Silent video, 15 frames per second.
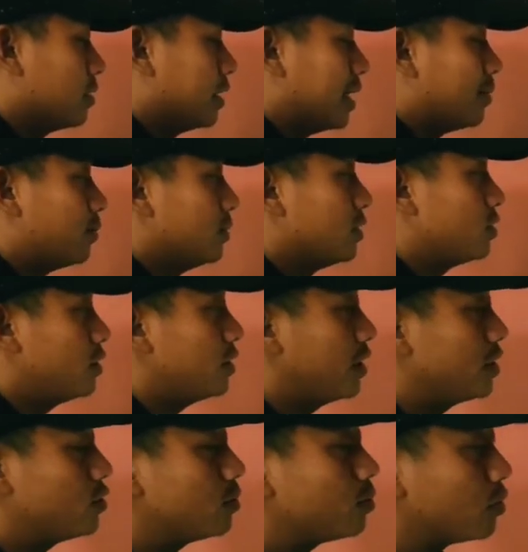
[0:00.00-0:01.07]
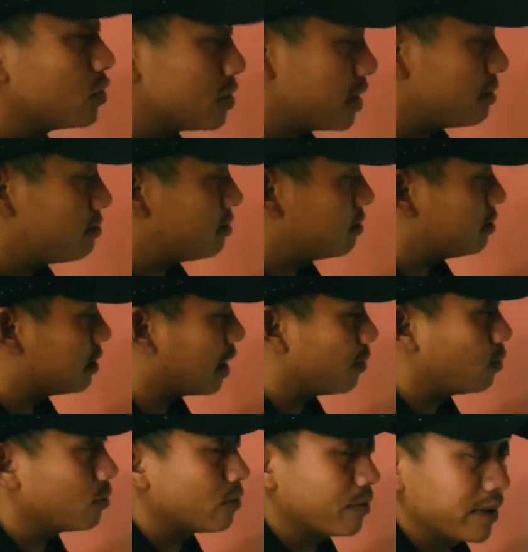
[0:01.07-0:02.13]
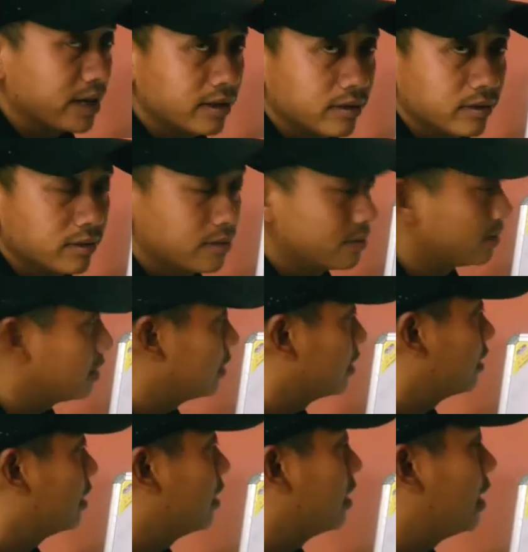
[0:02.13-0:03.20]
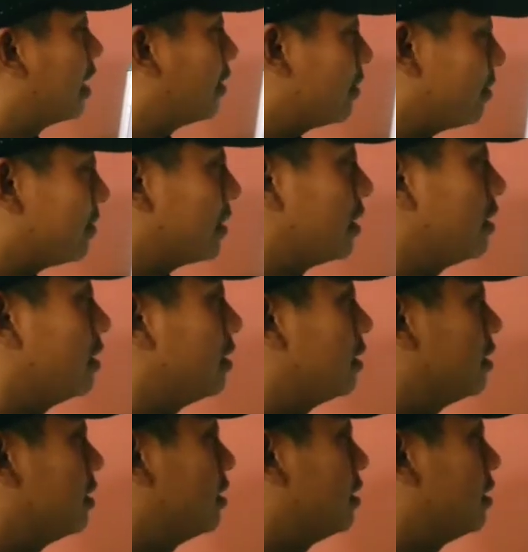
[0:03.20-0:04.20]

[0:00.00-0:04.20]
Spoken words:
It should possess dipole moment. However,